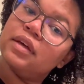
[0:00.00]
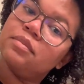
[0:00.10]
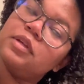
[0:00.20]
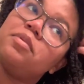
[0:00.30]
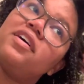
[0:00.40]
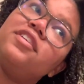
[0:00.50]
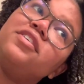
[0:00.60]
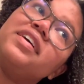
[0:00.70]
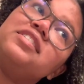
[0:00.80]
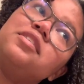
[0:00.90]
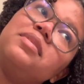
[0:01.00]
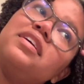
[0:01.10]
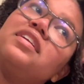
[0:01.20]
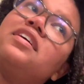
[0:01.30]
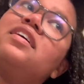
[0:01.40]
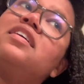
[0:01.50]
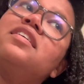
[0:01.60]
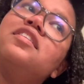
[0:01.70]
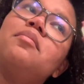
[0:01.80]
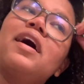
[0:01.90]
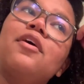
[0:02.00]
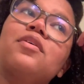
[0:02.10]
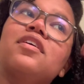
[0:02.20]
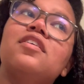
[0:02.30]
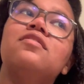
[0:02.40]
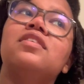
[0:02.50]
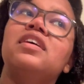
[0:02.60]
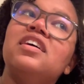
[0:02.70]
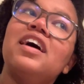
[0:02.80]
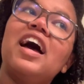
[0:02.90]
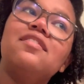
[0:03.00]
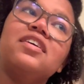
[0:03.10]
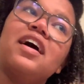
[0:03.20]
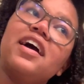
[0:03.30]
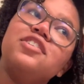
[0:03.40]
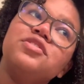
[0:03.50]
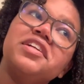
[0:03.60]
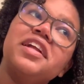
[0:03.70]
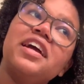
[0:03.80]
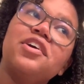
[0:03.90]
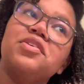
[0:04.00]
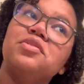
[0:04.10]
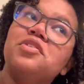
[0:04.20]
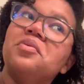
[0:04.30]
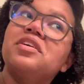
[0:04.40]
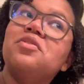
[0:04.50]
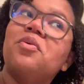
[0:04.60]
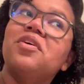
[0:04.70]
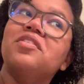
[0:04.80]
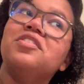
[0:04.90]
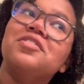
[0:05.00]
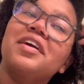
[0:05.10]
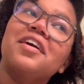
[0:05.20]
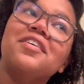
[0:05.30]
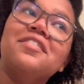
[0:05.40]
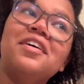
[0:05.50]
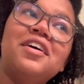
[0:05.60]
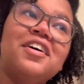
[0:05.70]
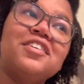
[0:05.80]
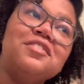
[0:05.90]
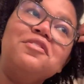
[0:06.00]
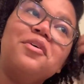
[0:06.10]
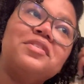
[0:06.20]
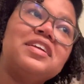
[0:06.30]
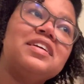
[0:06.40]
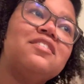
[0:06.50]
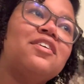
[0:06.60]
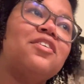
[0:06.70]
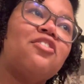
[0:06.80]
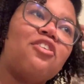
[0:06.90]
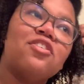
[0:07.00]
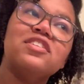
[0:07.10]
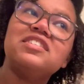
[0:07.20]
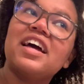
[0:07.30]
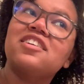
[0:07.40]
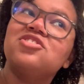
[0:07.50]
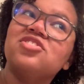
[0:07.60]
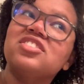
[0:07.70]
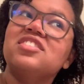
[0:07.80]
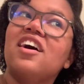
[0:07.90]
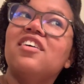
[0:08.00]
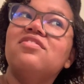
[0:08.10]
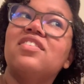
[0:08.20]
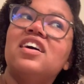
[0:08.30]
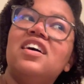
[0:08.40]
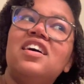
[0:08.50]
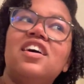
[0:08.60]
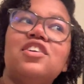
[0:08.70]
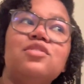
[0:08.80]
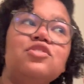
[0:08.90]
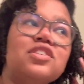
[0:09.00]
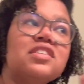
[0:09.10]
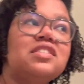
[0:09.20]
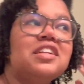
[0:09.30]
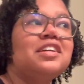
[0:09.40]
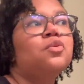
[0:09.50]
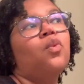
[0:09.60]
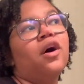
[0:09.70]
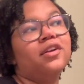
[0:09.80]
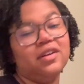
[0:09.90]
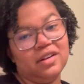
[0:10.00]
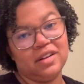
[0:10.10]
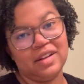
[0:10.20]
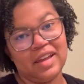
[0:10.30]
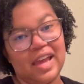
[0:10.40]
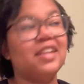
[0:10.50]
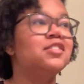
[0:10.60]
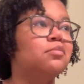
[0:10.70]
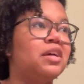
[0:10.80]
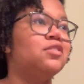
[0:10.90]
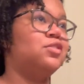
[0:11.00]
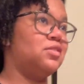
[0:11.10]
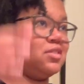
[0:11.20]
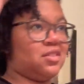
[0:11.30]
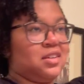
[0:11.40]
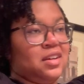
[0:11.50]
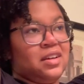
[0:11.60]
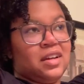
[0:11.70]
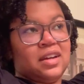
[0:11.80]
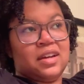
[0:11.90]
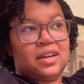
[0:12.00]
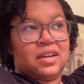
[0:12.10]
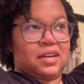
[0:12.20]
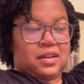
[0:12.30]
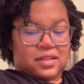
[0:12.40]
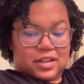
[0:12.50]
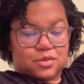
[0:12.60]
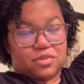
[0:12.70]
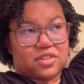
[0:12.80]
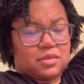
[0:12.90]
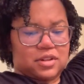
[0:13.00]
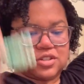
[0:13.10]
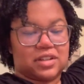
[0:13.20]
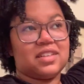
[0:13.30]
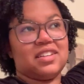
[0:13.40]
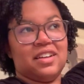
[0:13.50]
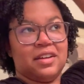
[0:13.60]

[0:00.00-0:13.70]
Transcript: People underestimate the power of having hydrated hair. You don't need oil in your hair. You don't need all this extra stuff. You just need water and some patience. That's pretty much it.